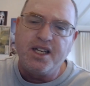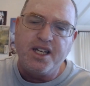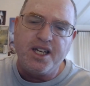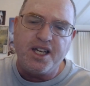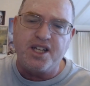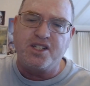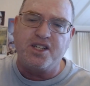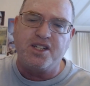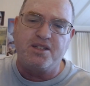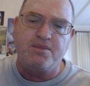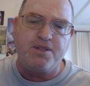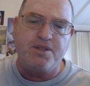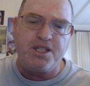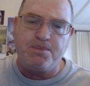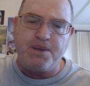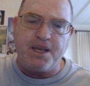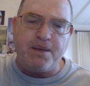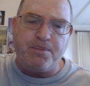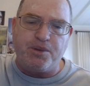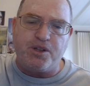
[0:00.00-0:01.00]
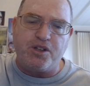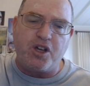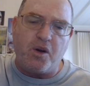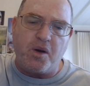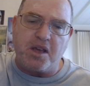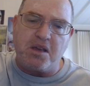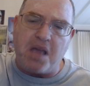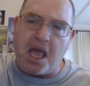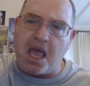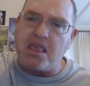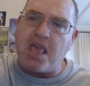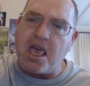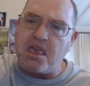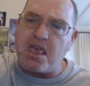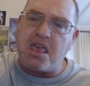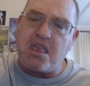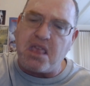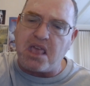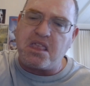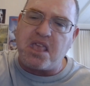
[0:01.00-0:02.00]
It's just these people going nah, nah, nah, nah,
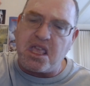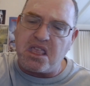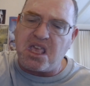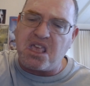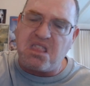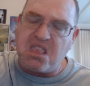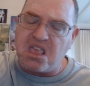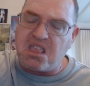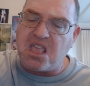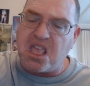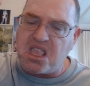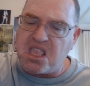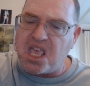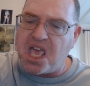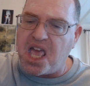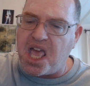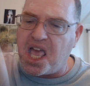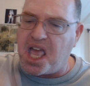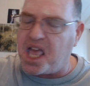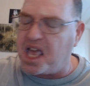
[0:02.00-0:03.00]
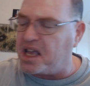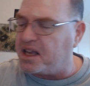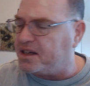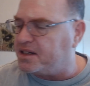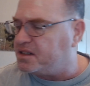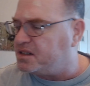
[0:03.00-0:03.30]
nah, nah, nah,